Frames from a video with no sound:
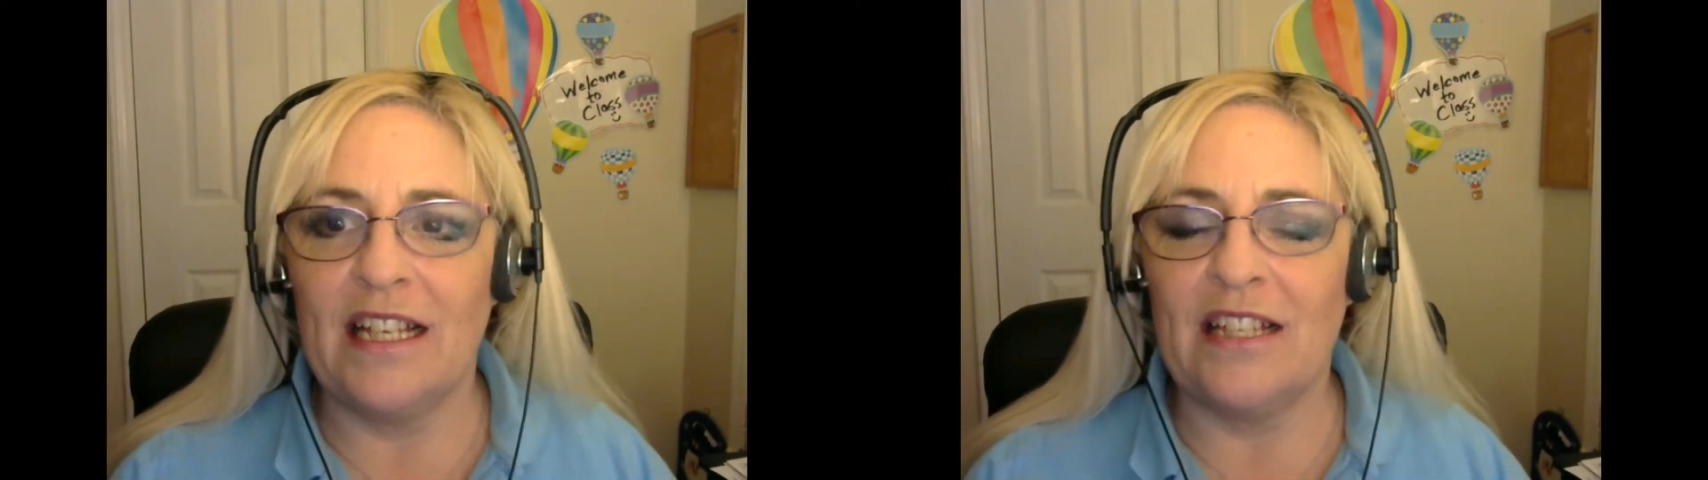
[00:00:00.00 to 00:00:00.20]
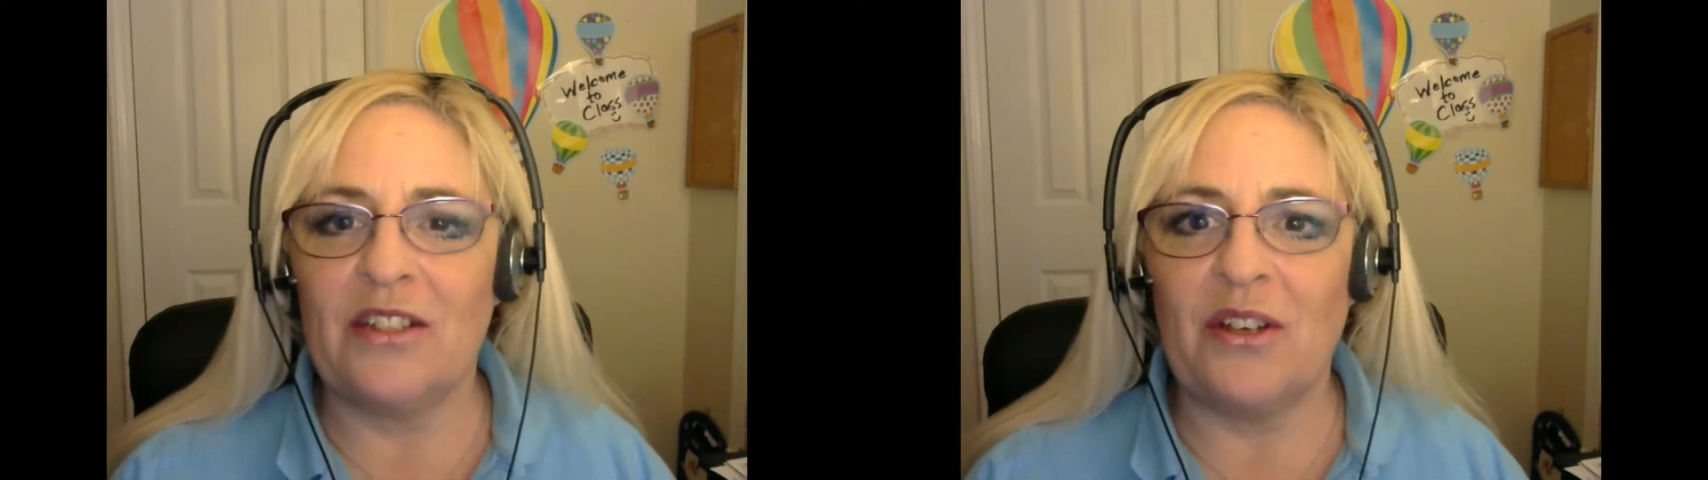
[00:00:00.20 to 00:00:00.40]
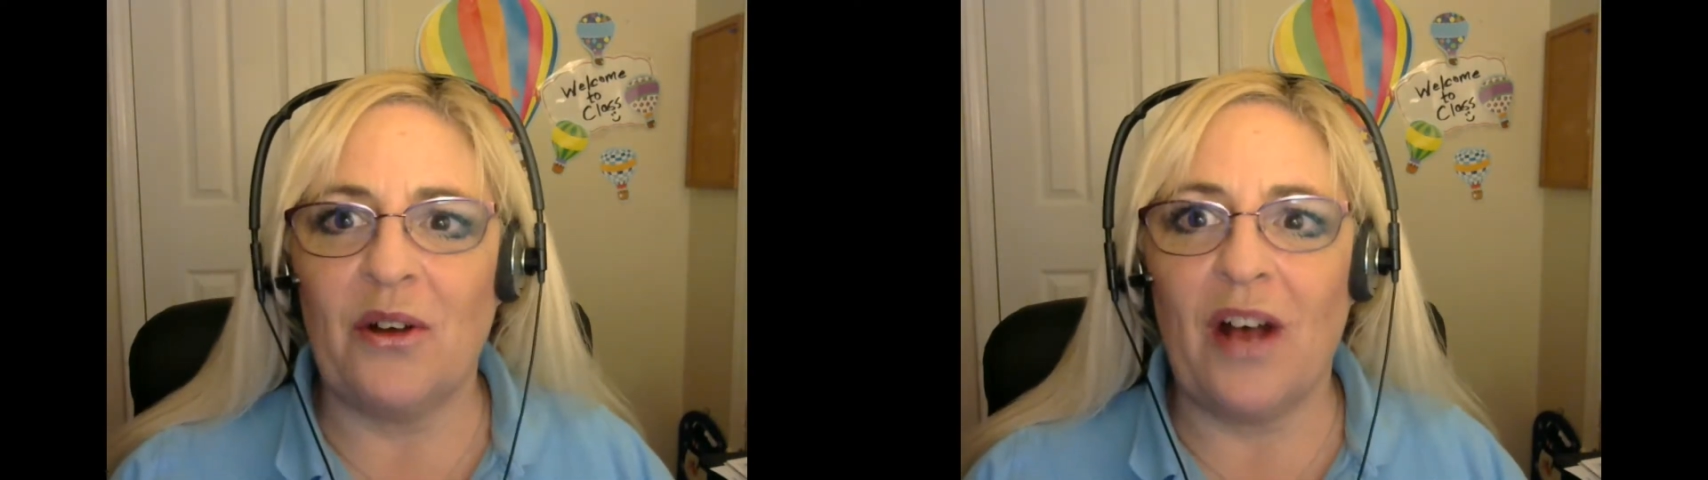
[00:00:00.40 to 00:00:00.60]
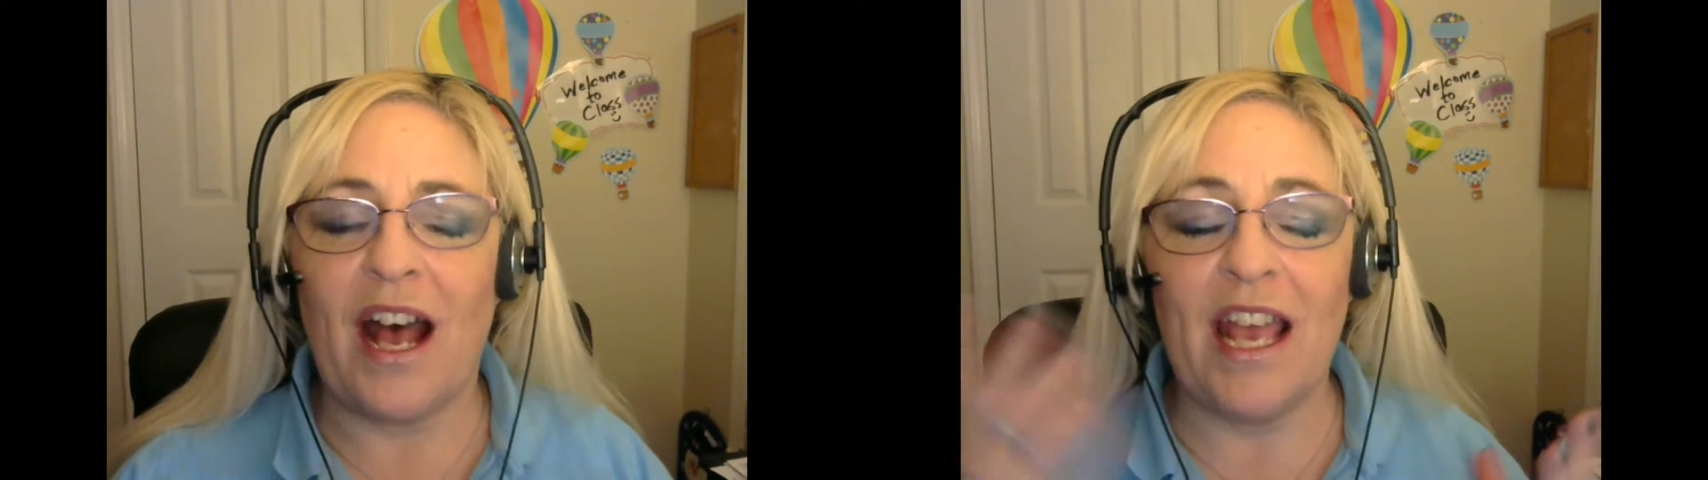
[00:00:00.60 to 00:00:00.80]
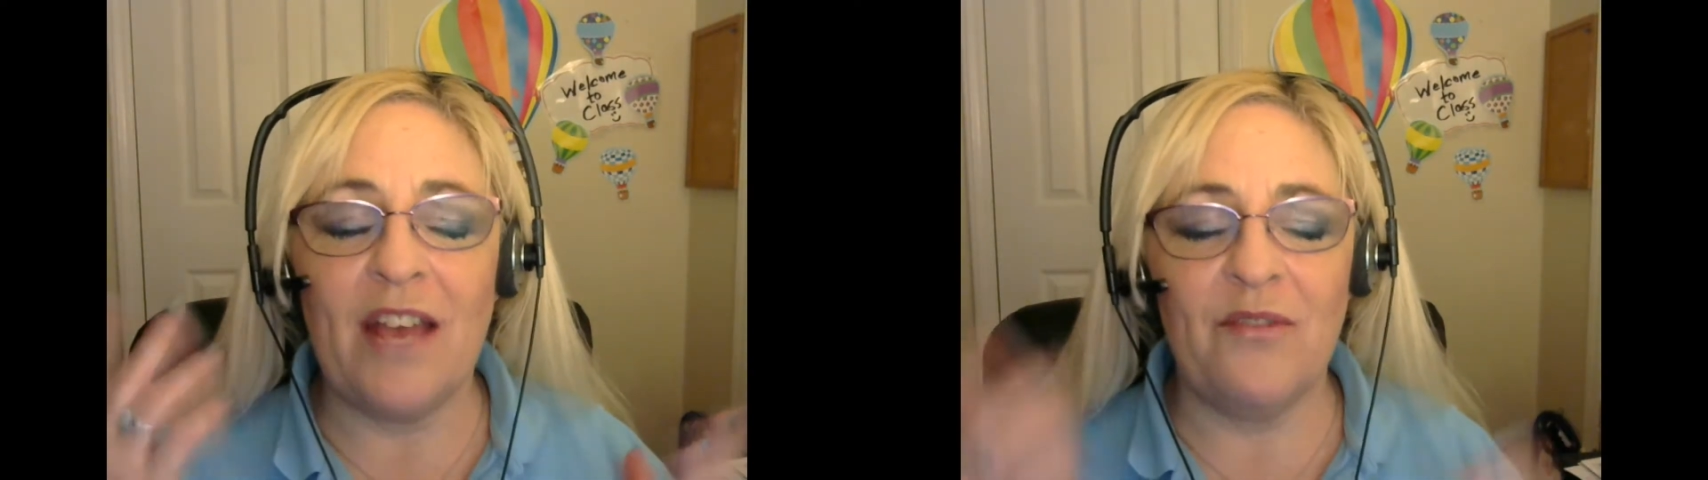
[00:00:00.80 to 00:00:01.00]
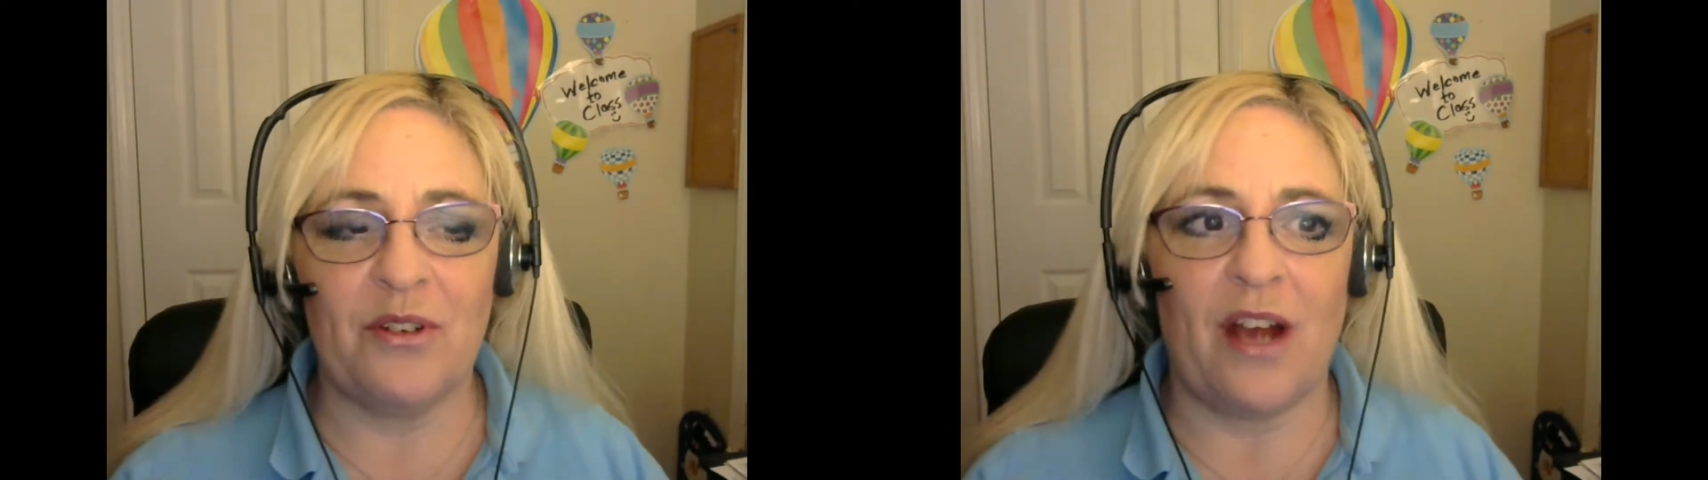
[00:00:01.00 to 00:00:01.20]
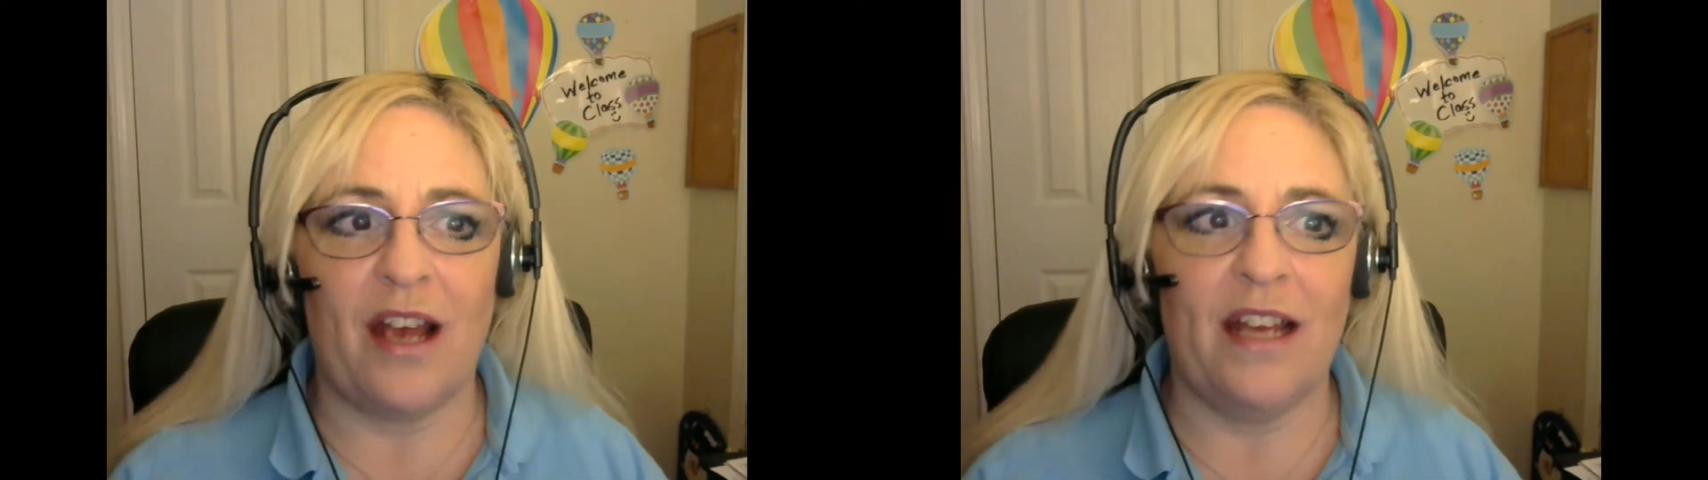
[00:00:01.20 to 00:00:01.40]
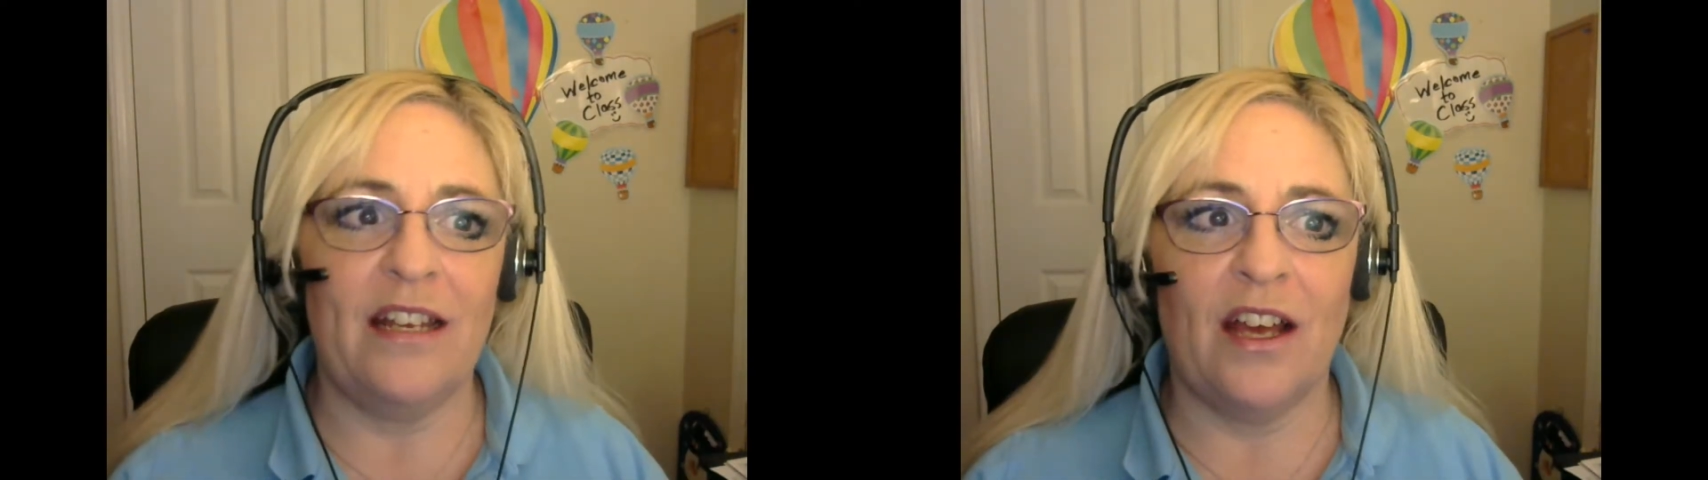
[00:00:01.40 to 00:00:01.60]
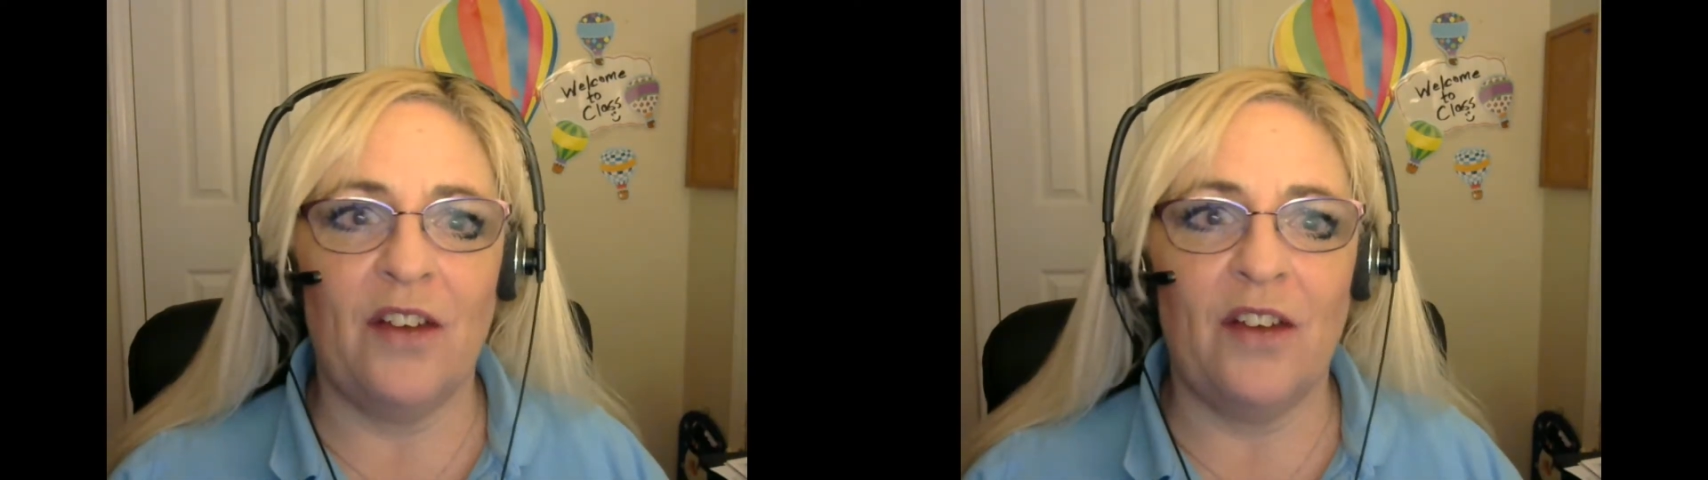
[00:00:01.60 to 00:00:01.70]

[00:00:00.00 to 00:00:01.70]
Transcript: So I have tried